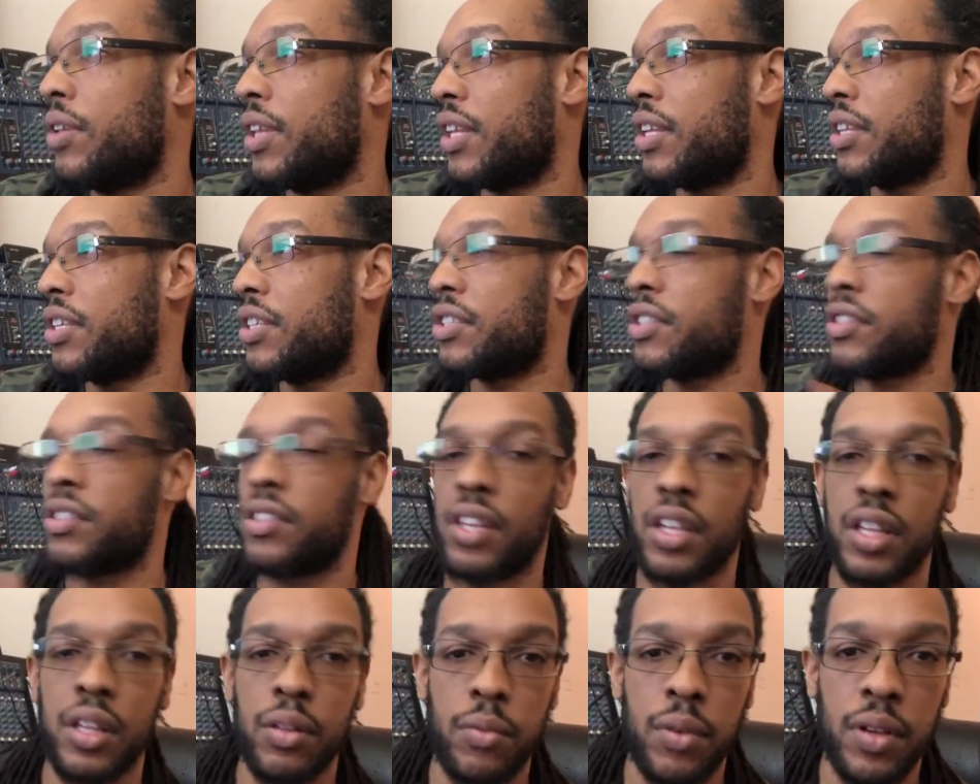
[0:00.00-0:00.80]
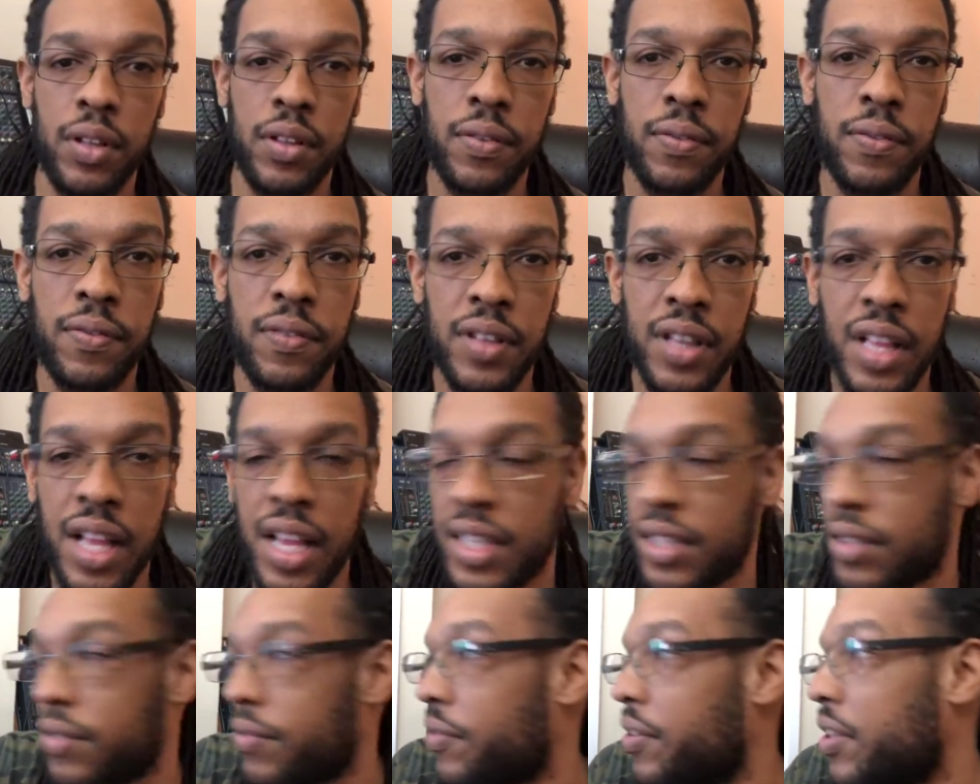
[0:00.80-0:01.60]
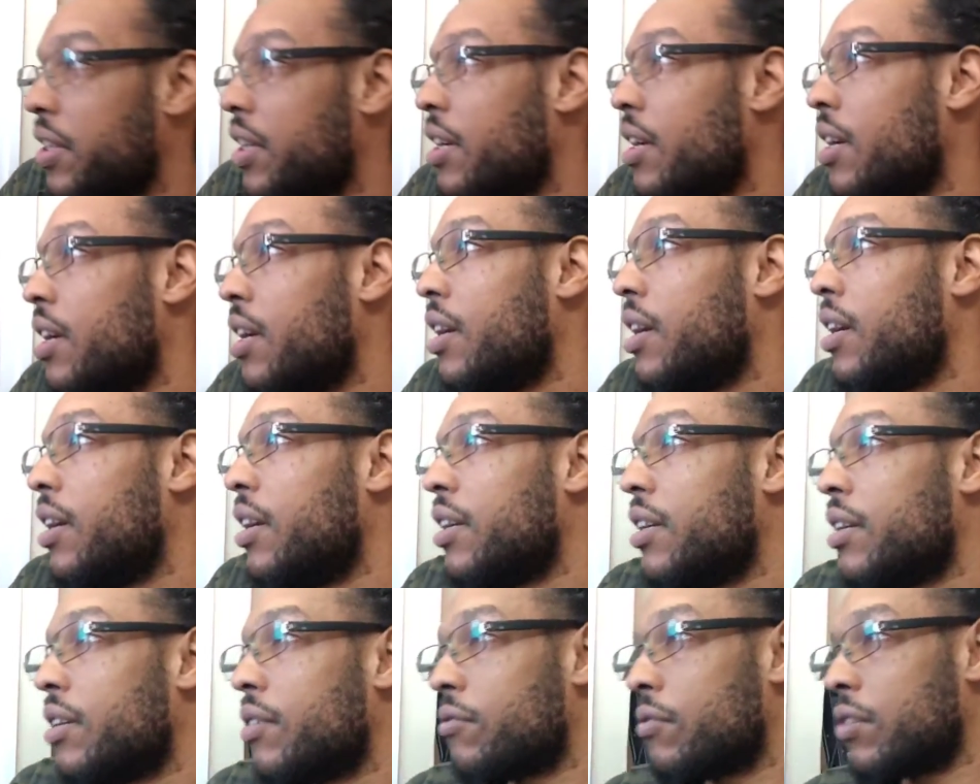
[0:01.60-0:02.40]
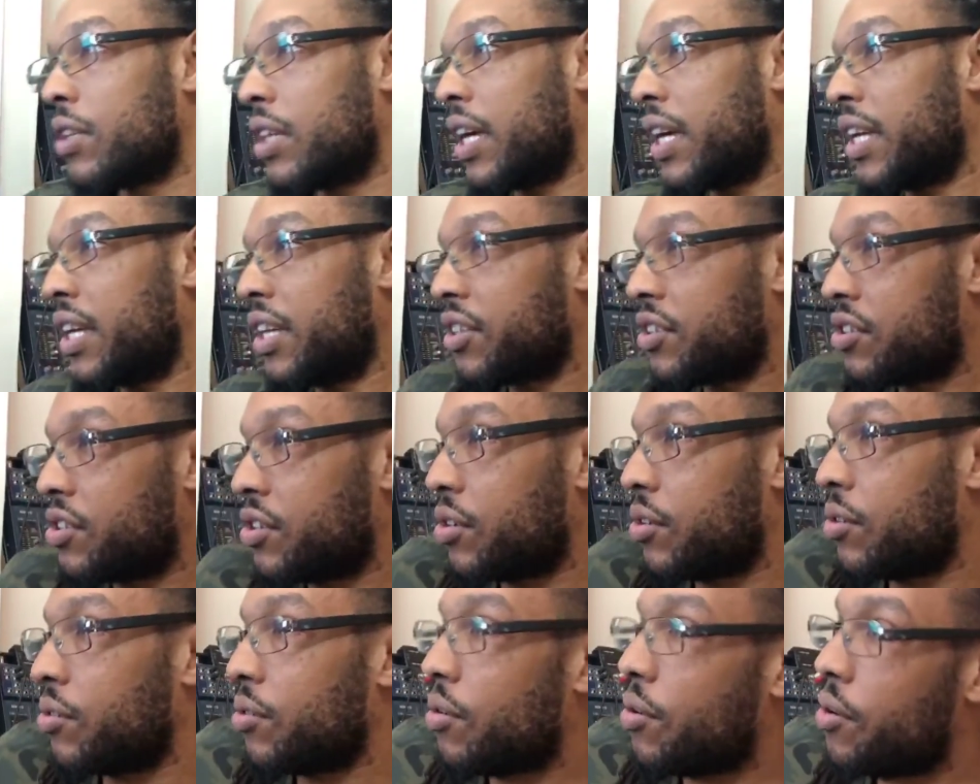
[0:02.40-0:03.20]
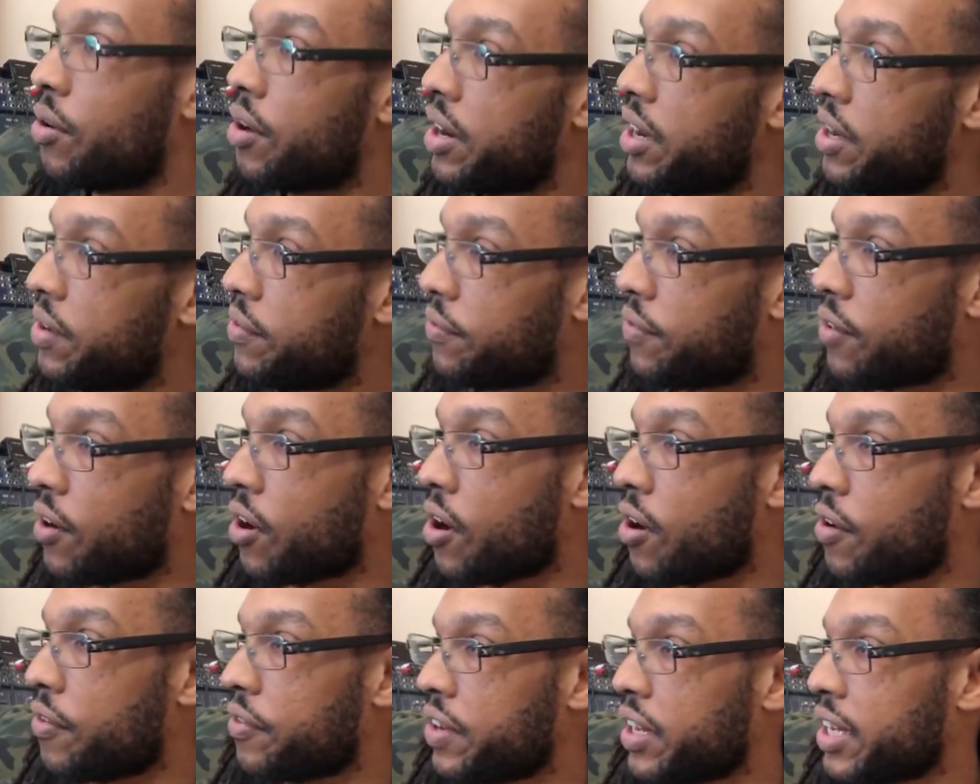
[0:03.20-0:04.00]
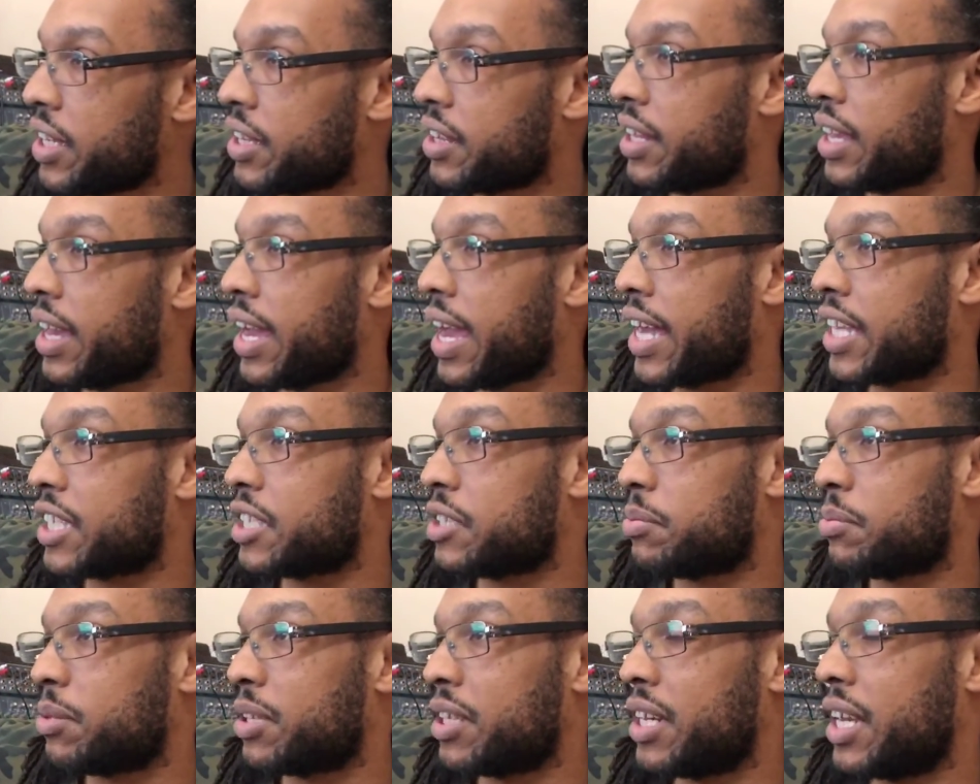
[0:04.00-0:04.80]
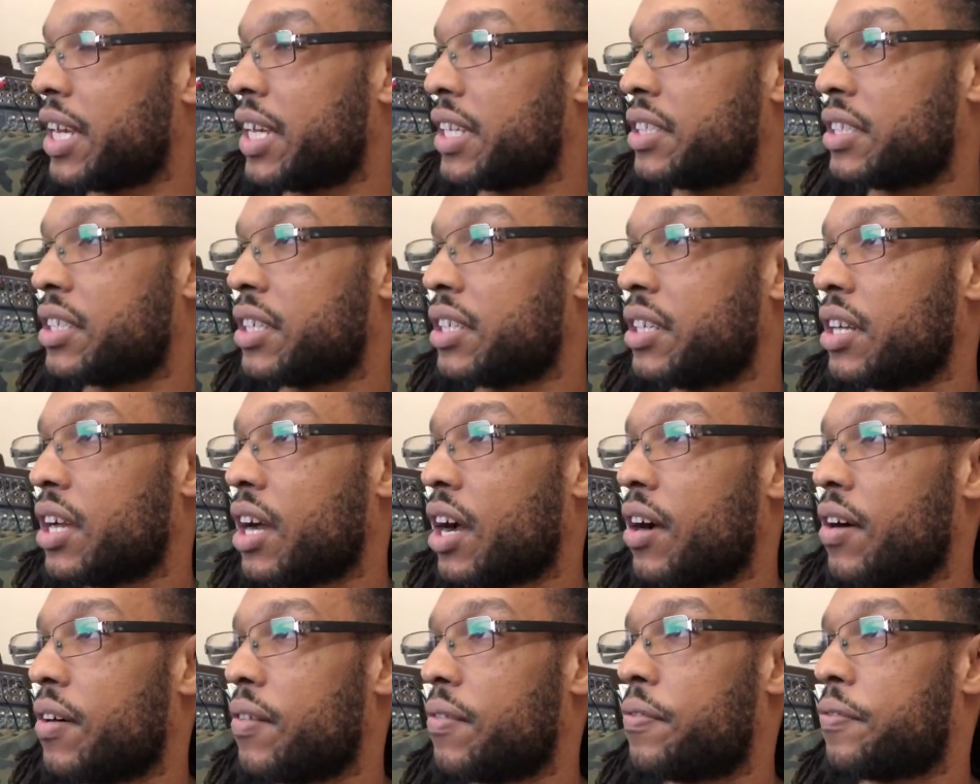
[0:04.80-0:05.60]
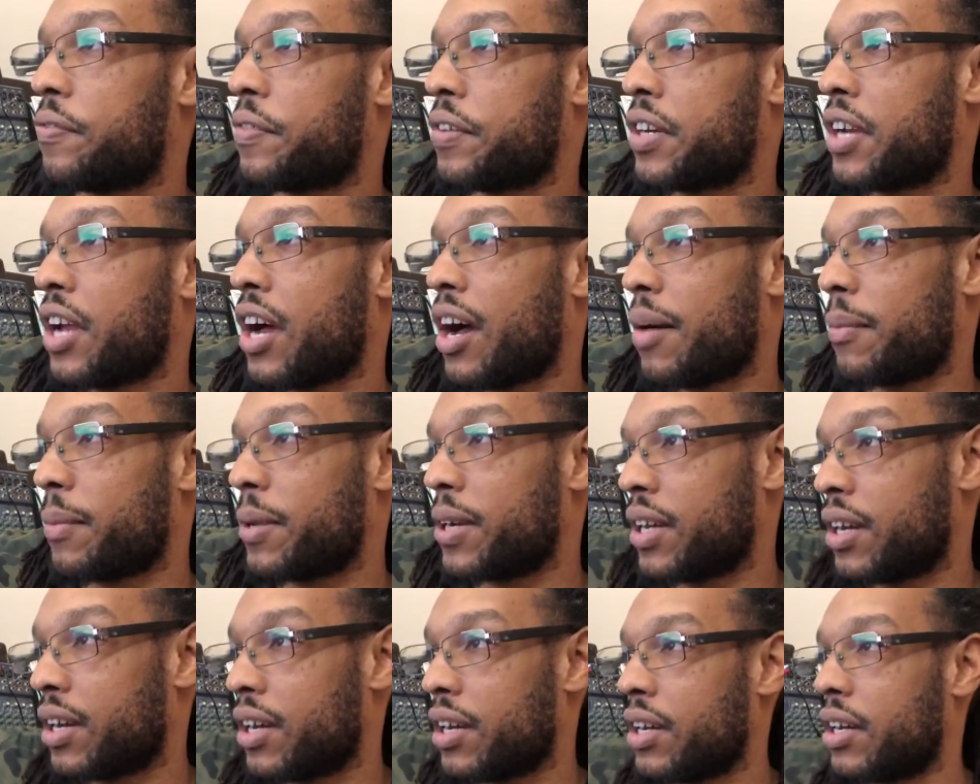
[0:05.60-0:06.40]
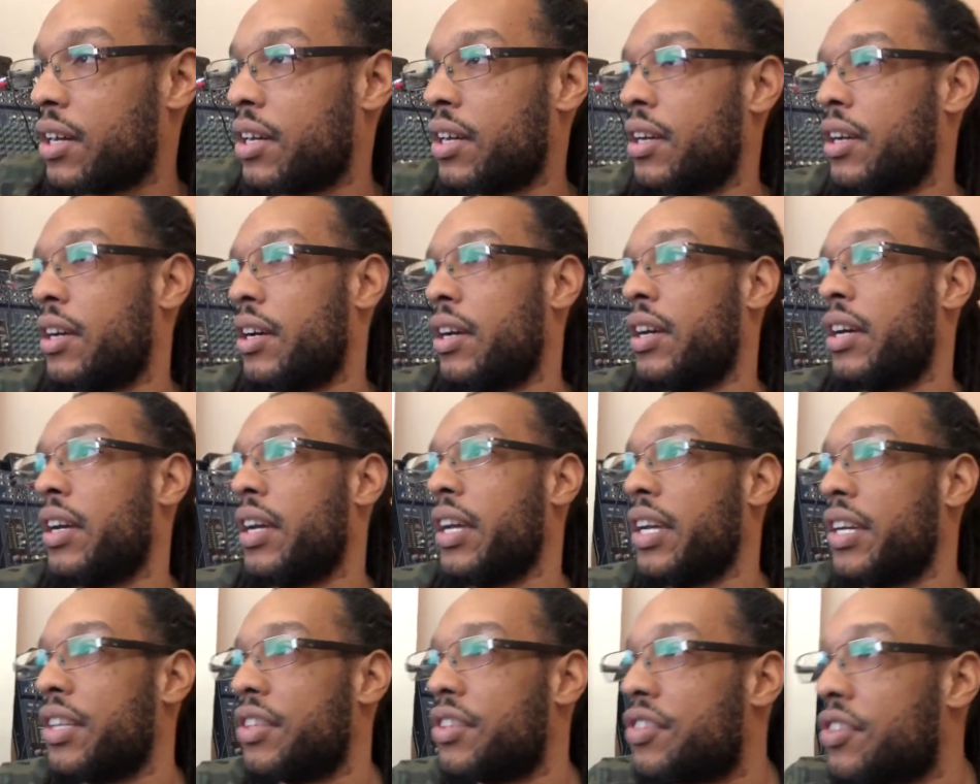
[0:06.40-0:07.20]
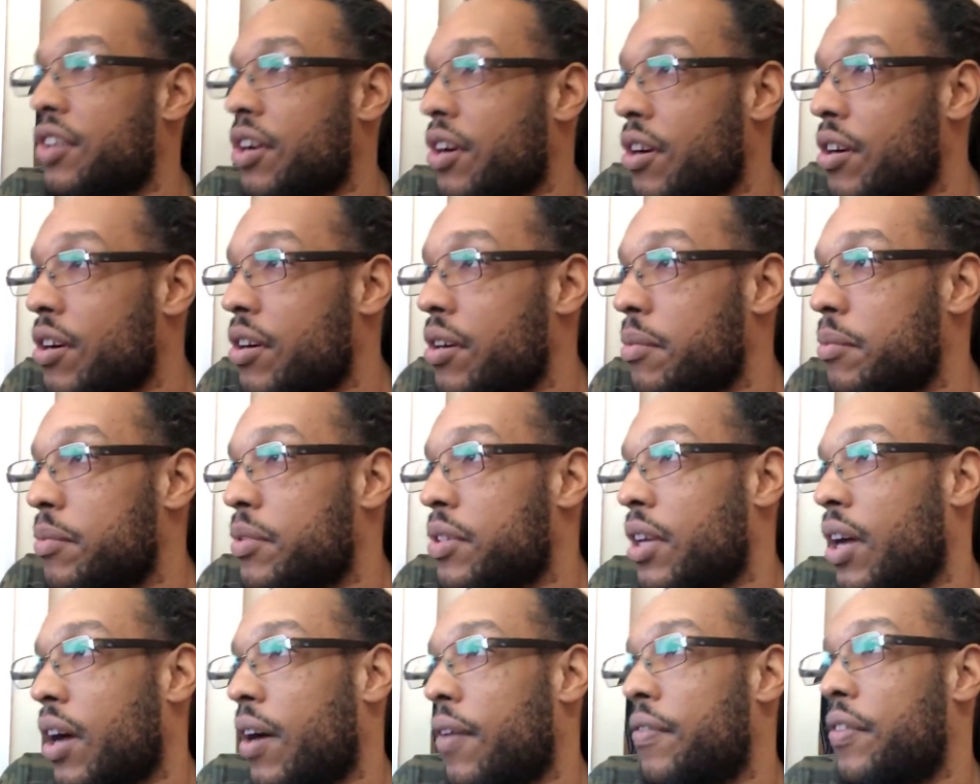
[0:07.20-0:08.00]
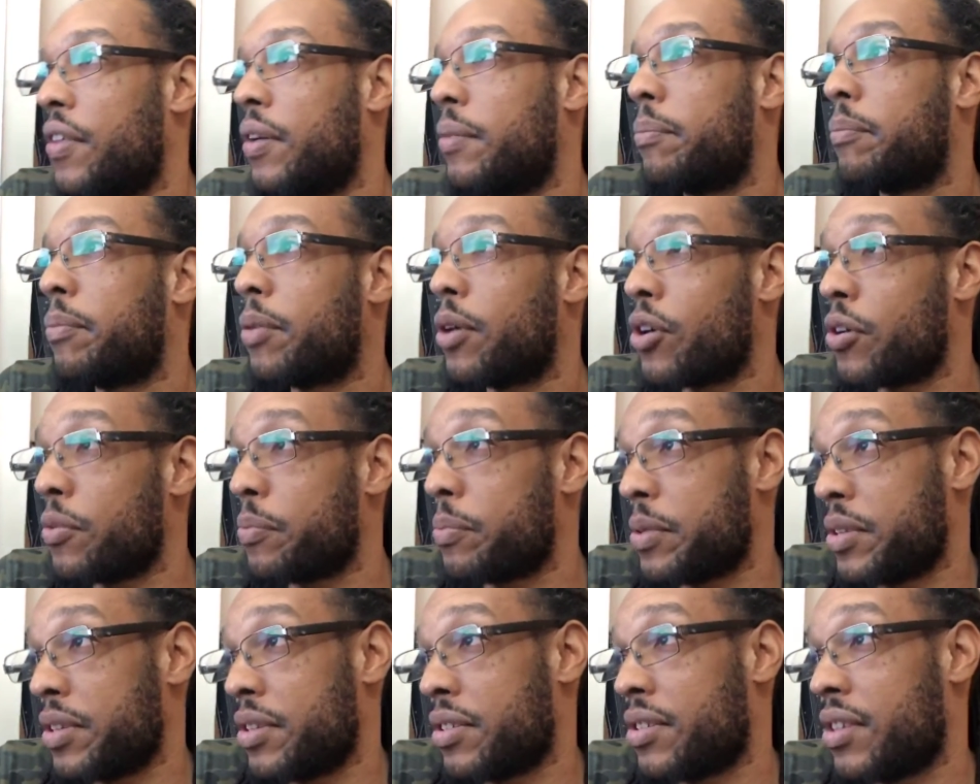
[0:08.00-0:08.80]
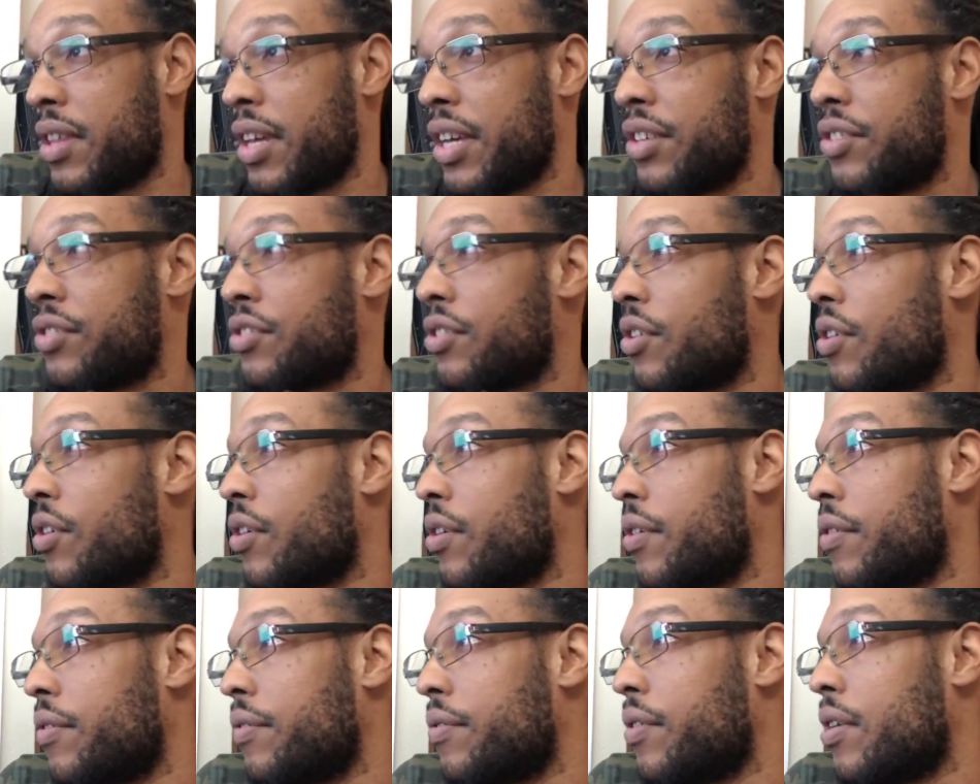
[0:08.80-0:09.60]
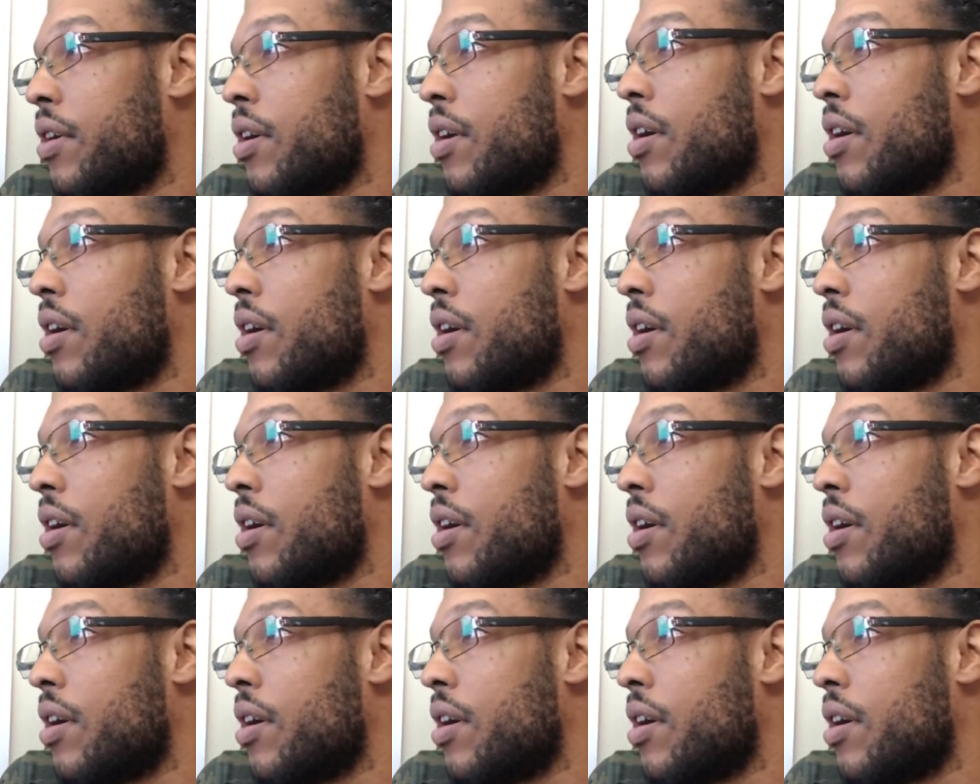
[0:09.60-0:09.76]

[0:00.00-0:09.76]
and this is dealing with philosophy, relating to or involving the explanation of phenomena in terms of the purpose they serve